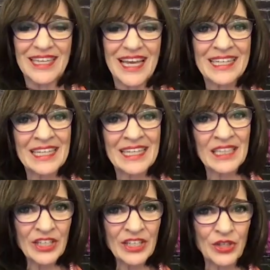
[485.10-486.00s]
And
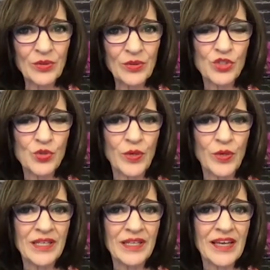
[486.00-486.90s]
Clear, which
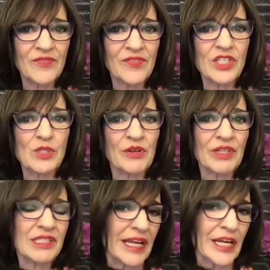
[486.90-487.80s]
we have
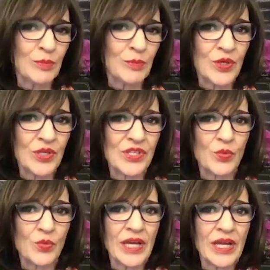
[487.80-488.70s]
experienced in airports
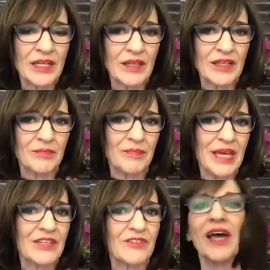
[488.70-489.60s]
as a way to
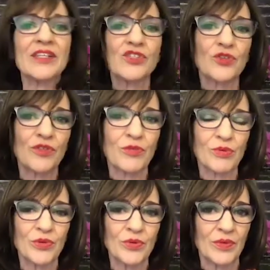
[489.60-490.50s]
make it faster
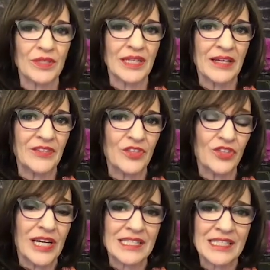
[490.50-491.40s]
through, in the
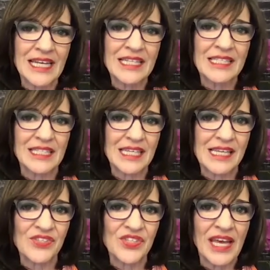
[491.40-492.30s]
United States, the
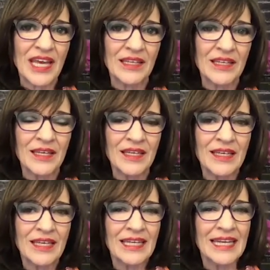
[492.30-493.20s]
TSA,
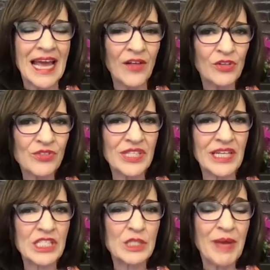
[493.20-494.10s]
now there's an
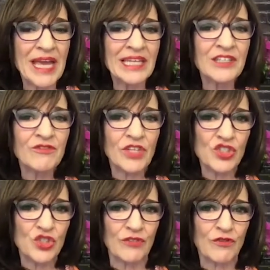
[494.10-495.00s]
expanded
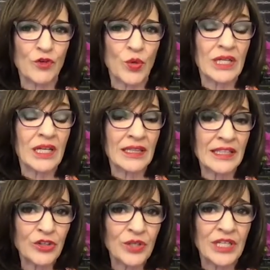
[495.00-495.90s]
vision for what
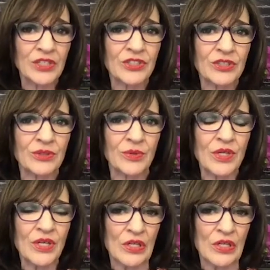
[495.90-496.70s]
Clear can do,